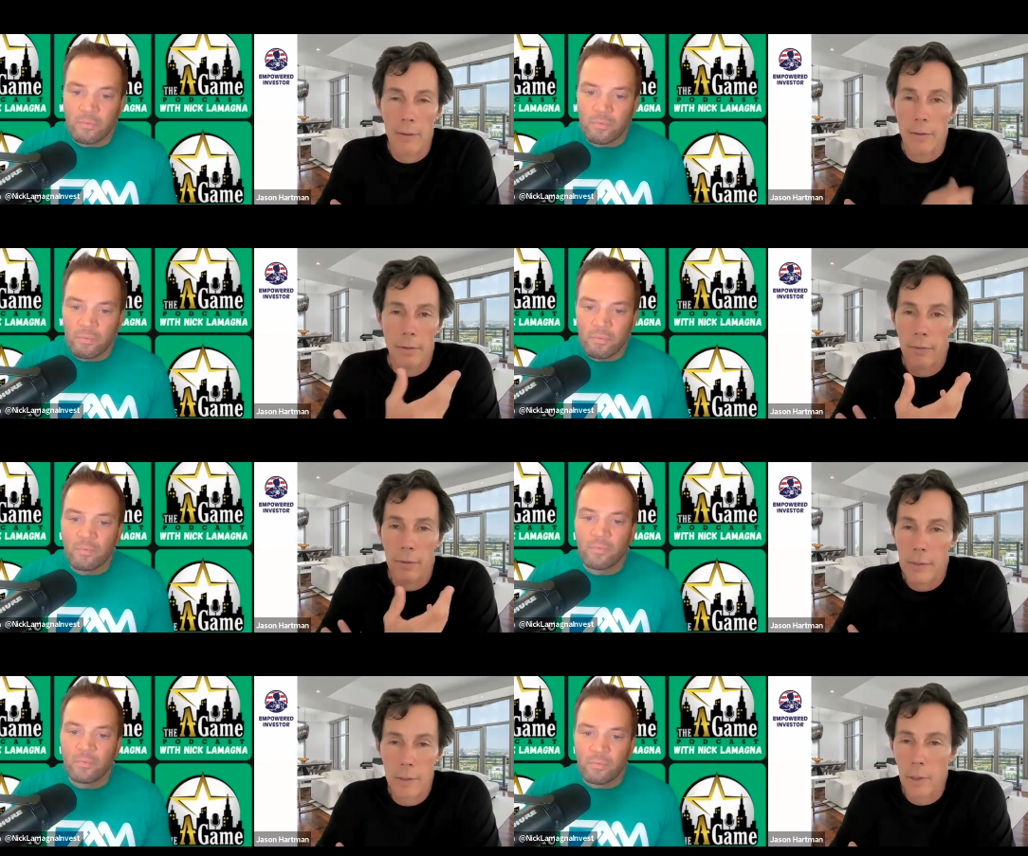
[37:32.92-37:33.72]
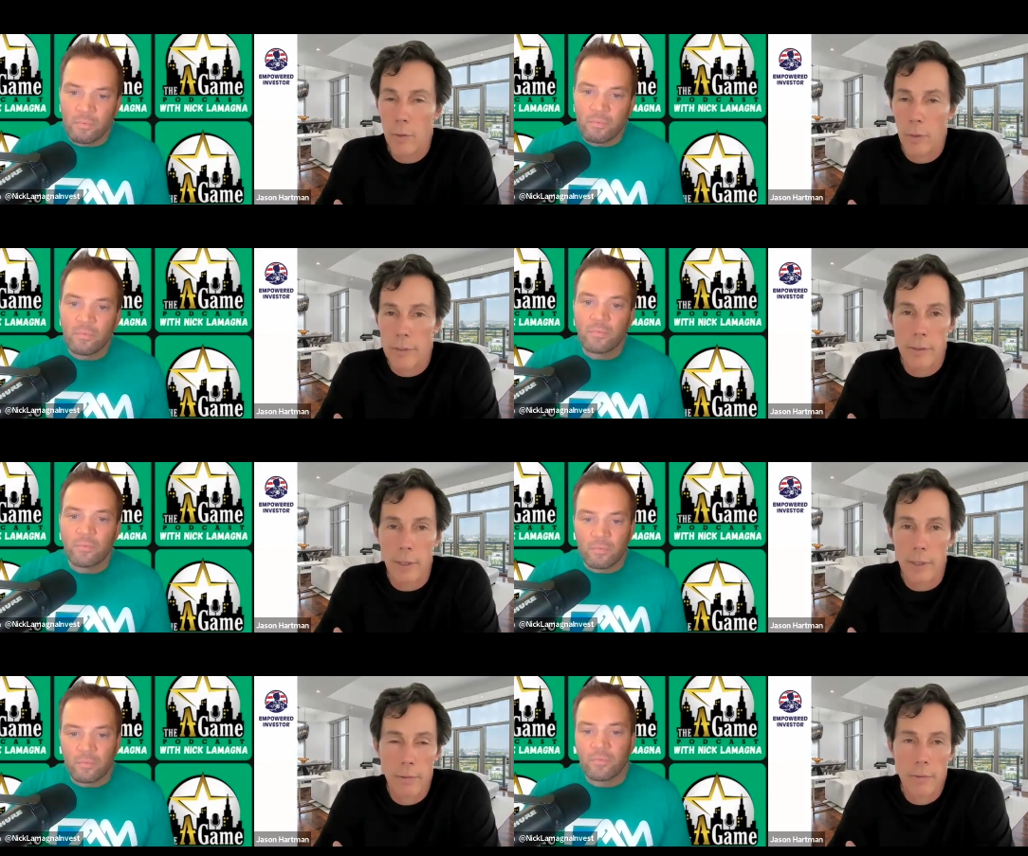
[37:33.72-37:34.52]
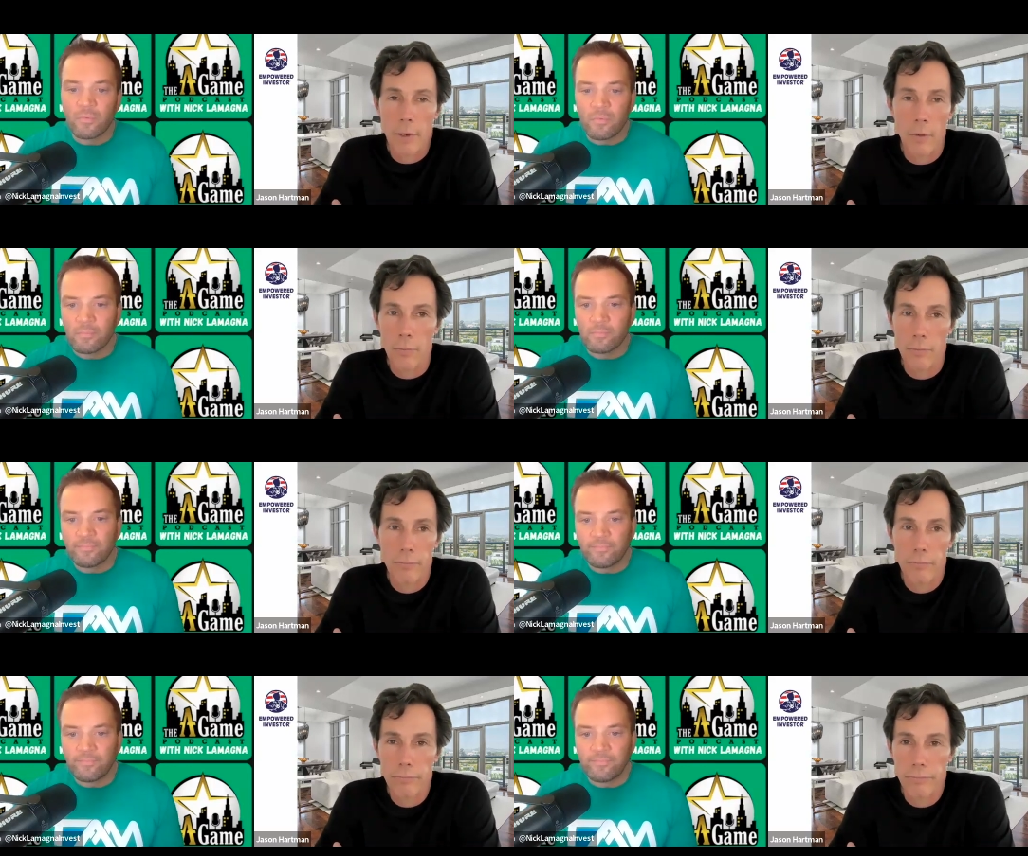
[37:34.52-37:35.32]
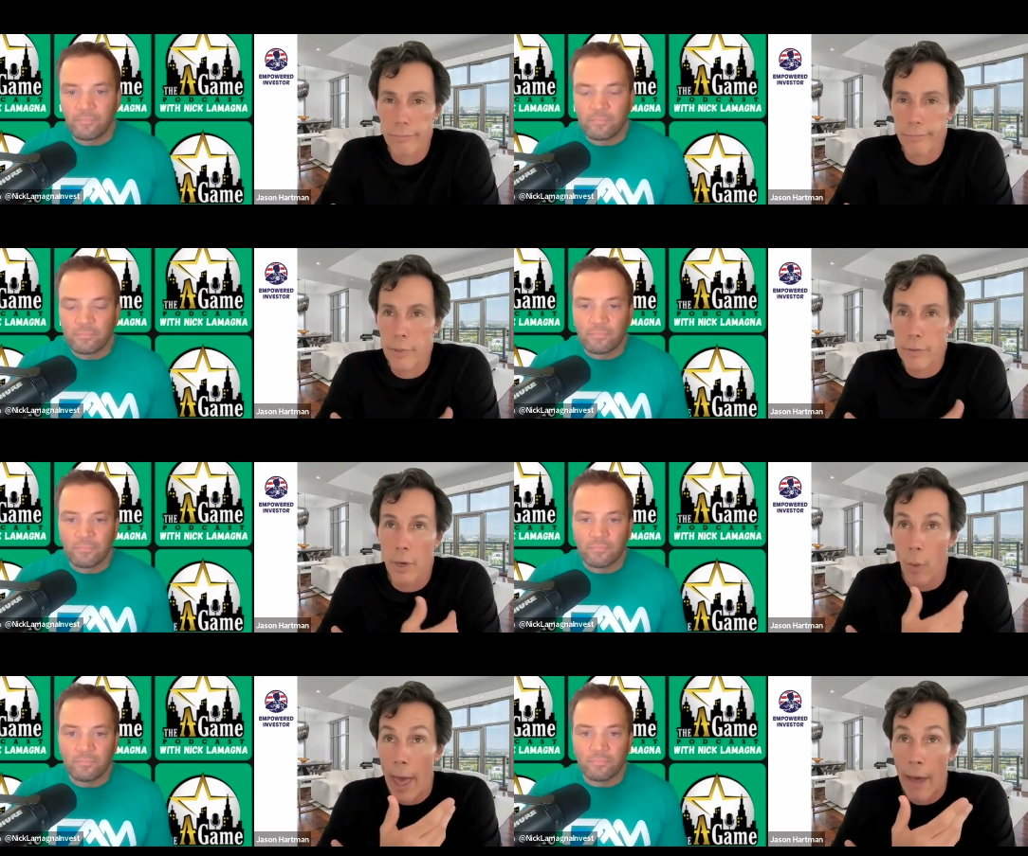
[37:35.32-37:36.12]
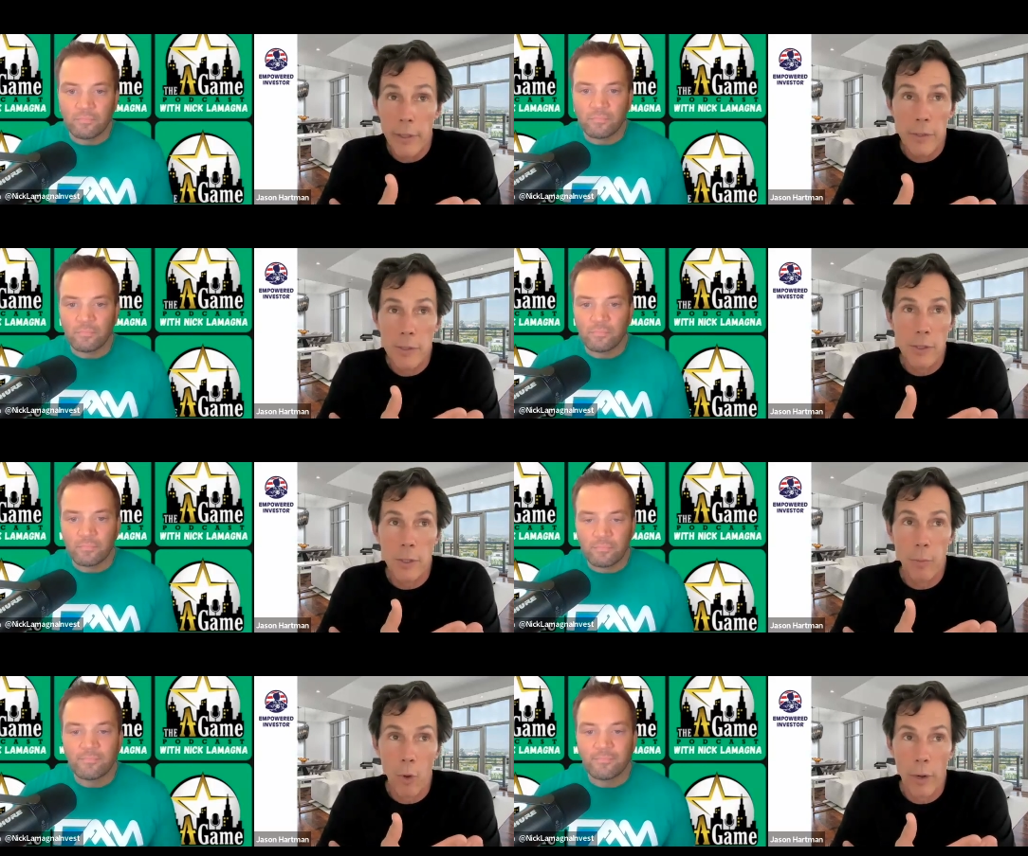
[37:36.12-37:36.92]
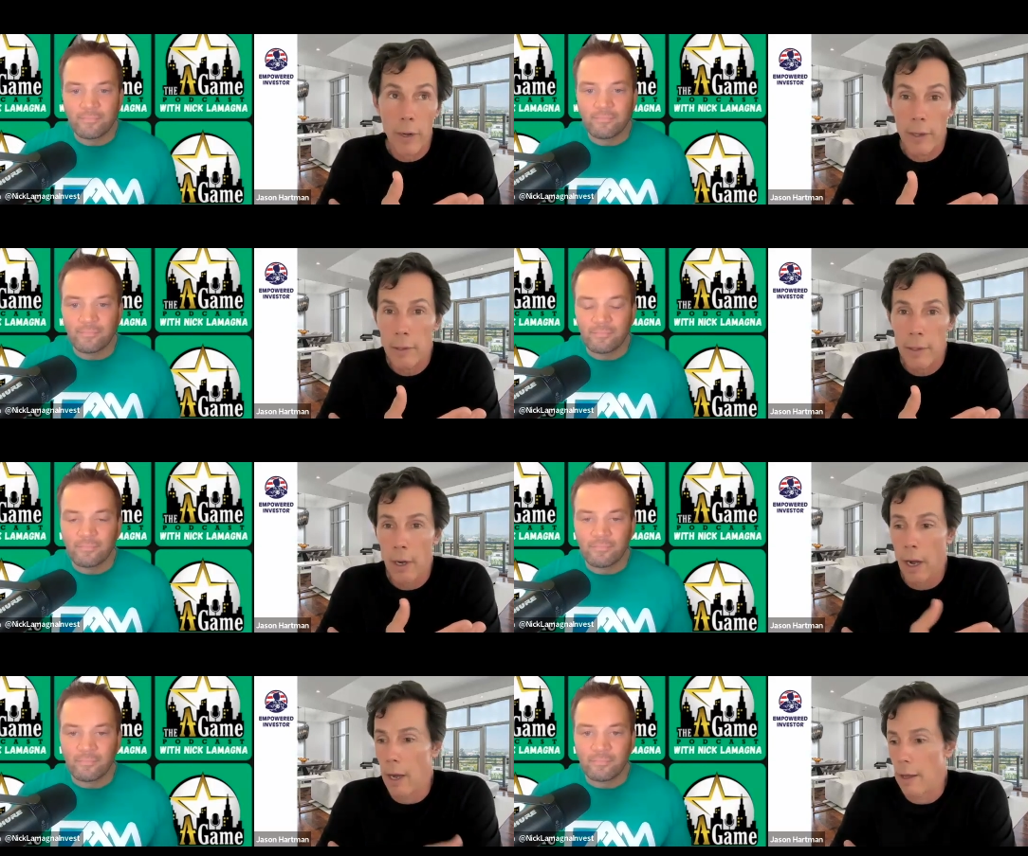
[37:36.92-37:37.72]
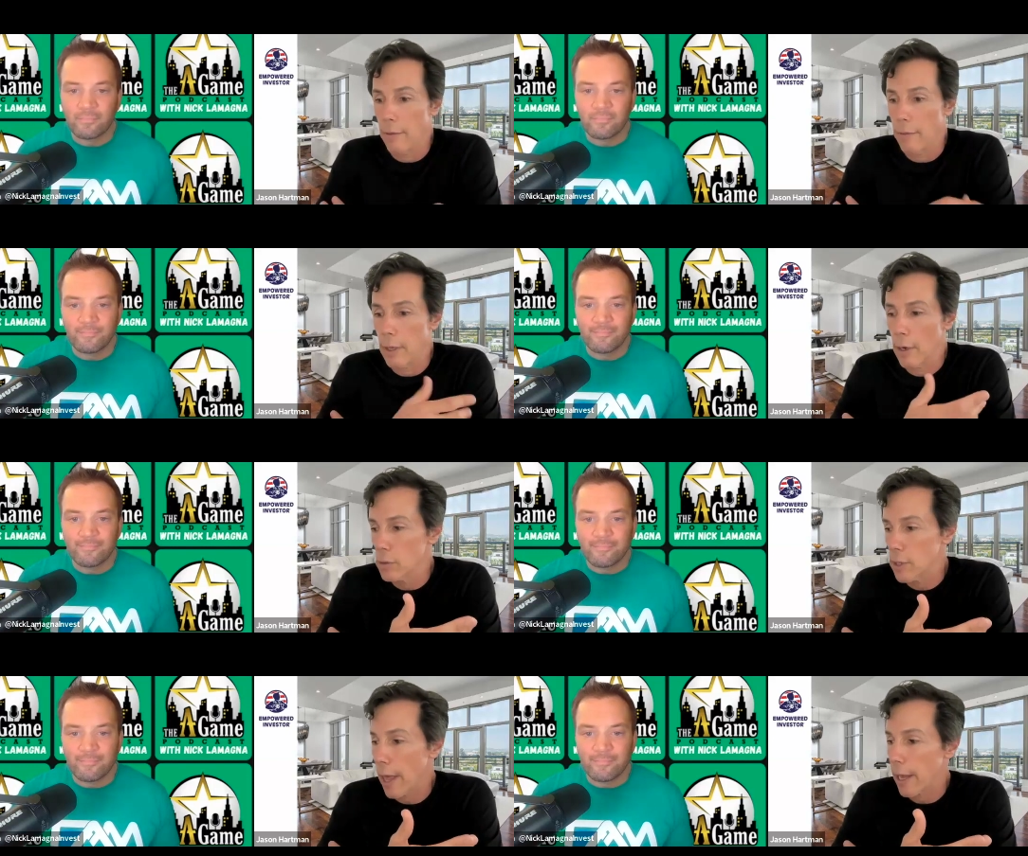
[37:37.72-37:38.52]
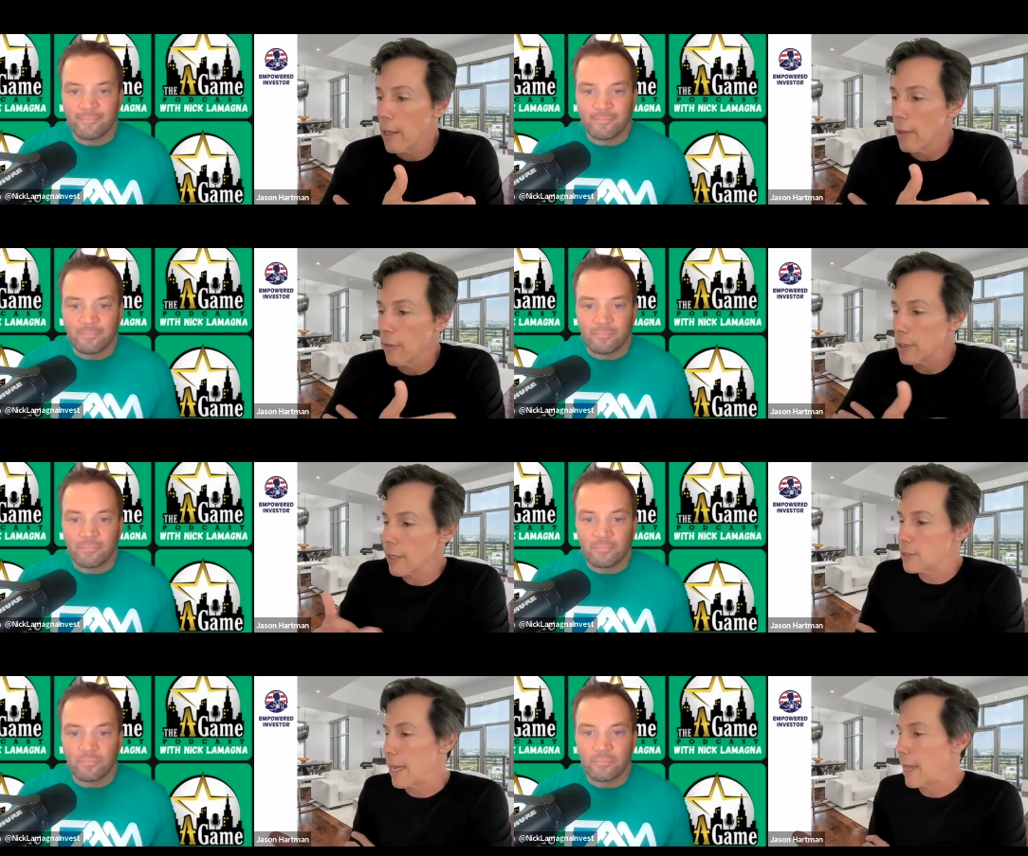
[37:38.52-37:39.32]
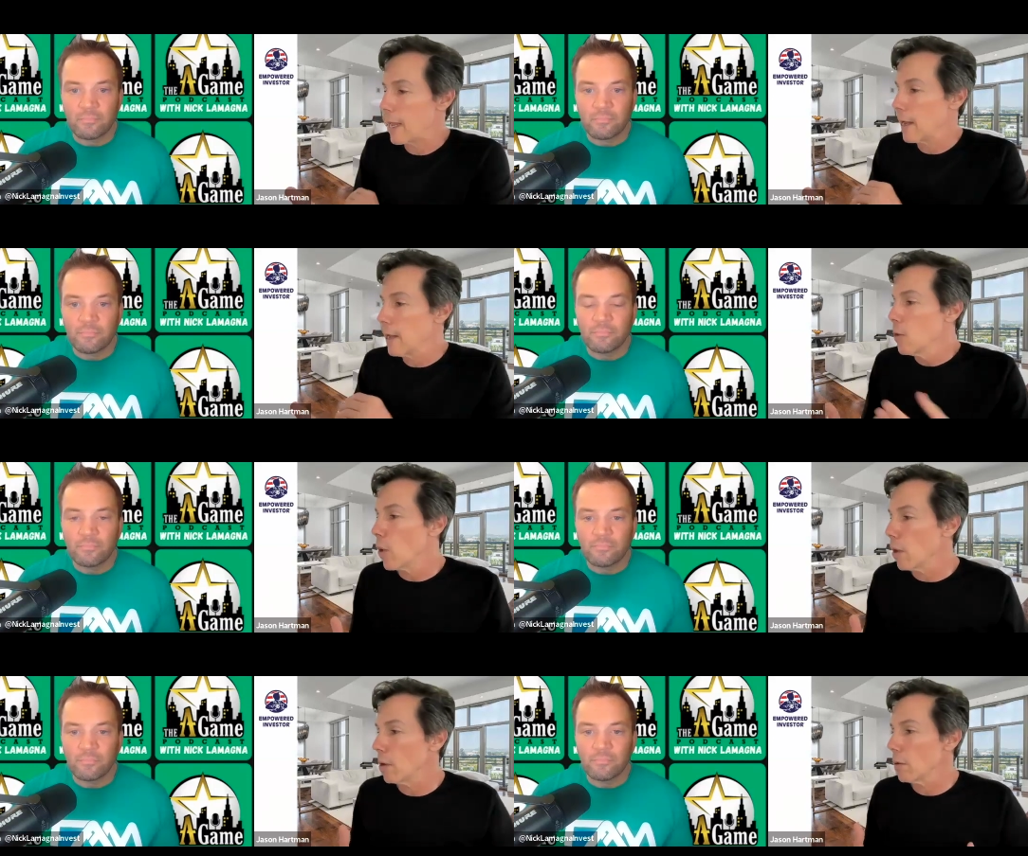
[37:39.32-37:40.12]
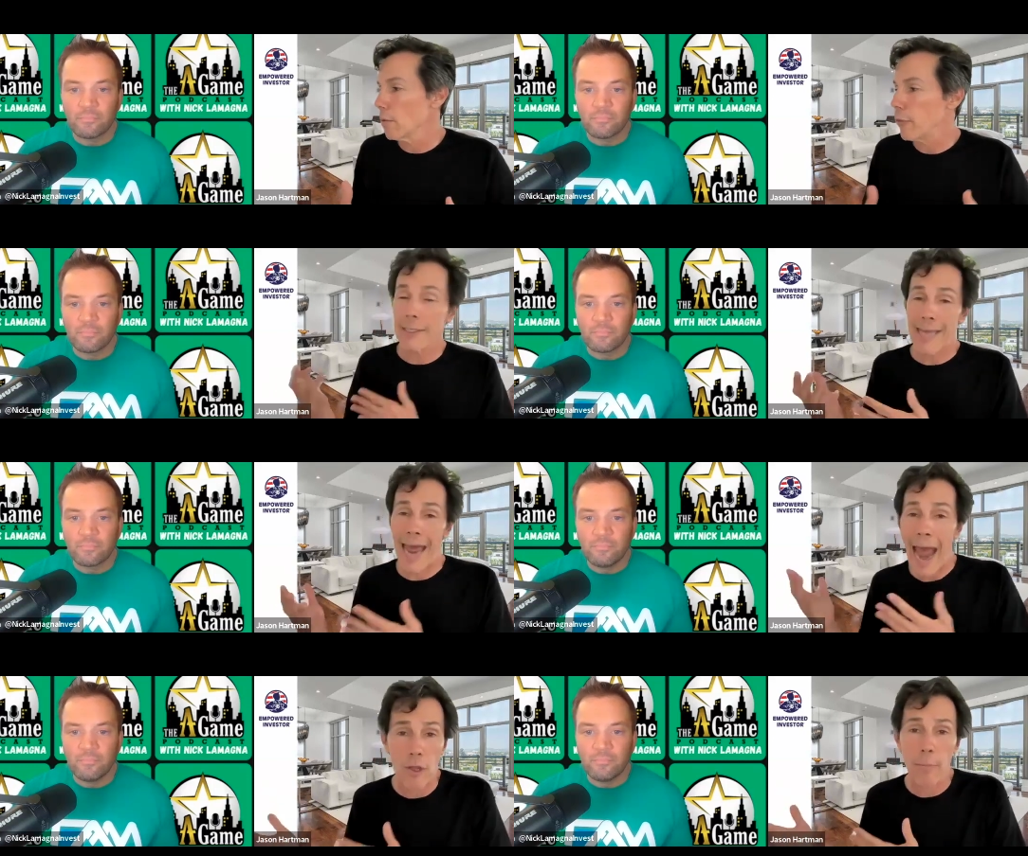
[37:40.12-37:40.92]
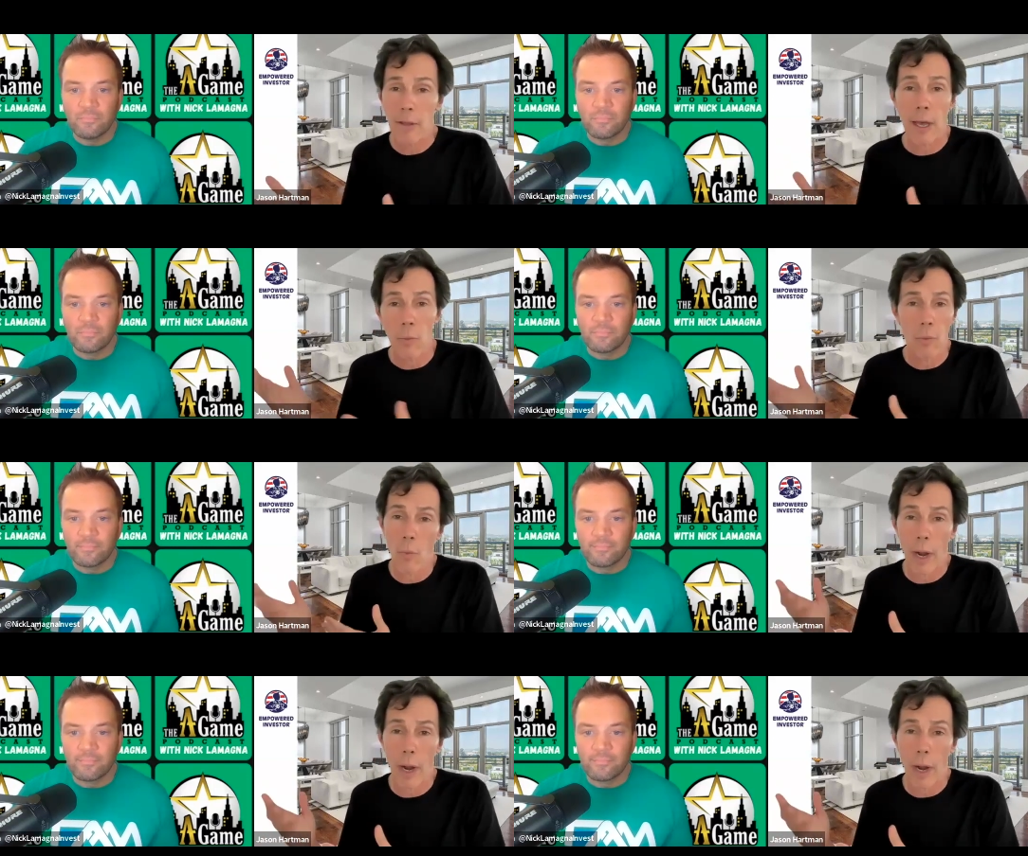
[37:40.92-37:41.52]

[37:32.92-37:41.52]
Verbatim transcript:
Speaker 1: they're just clueless. There's no evidence to support it. You know, it's like, that's like saying, well, things have to be the way